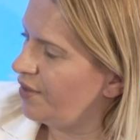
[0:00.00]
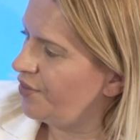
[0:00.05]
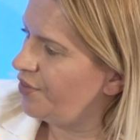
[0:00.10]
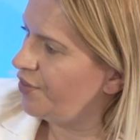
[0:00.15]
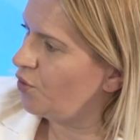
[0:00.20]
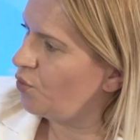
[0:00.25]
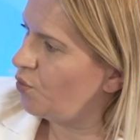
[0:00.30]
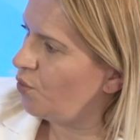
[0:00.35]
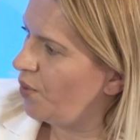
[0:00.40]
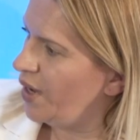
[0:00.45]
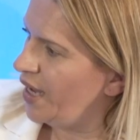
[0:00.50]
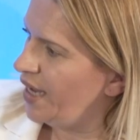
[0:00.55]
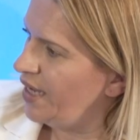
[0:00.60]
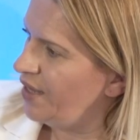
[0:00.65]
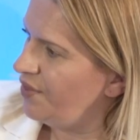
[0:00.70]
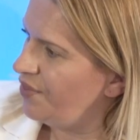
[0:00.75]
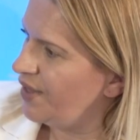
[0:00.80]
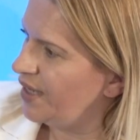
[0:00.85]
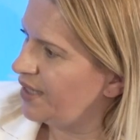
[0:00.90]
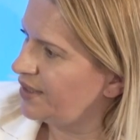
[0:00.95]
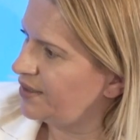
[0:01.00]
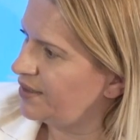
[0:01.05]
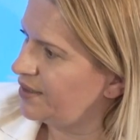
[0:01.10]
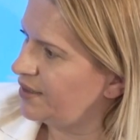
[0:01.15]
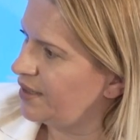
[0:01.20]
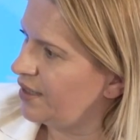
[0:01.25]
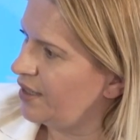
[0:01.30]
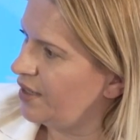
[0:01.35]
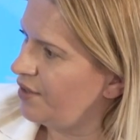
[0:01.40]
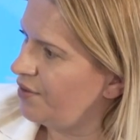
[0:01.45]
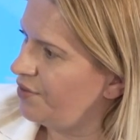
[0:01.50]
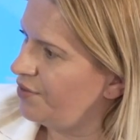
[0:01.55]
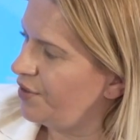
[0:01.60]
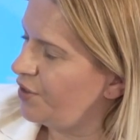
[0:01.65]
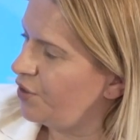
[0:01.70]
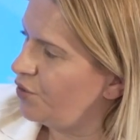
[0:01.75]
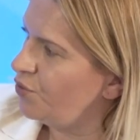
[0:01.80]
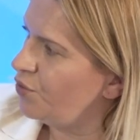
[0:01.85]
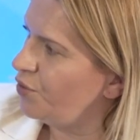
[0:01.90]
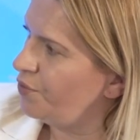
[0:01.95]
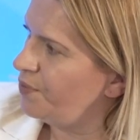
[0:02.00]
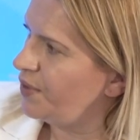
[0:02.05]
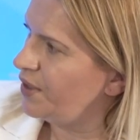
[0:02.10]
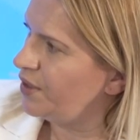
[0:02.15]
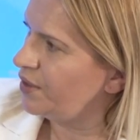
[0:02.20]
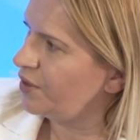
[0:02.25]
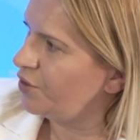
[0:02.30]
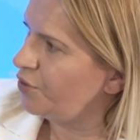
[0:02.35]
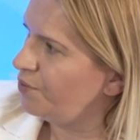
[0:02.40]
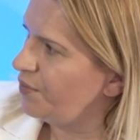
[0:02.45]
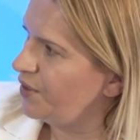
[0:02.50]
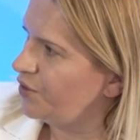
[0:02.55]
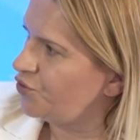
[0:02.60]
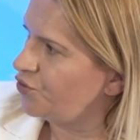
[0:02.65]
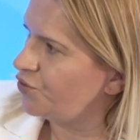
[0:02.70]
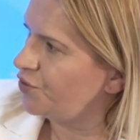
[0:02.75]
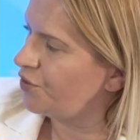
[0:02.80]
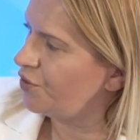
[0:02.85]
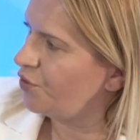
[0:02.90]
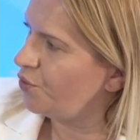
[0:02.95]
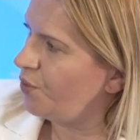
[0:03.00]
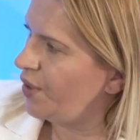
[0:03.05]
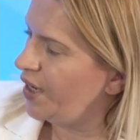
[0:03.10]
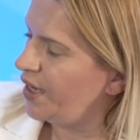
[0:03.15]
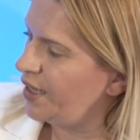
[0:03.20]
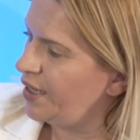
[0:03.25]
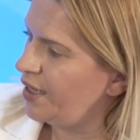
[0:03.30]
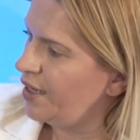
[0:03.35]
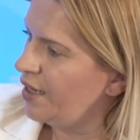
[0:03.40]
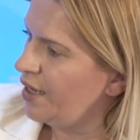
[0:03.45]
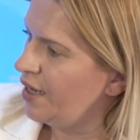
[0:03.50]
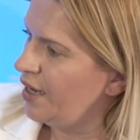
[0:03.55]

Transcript: The way that the European Commission, the way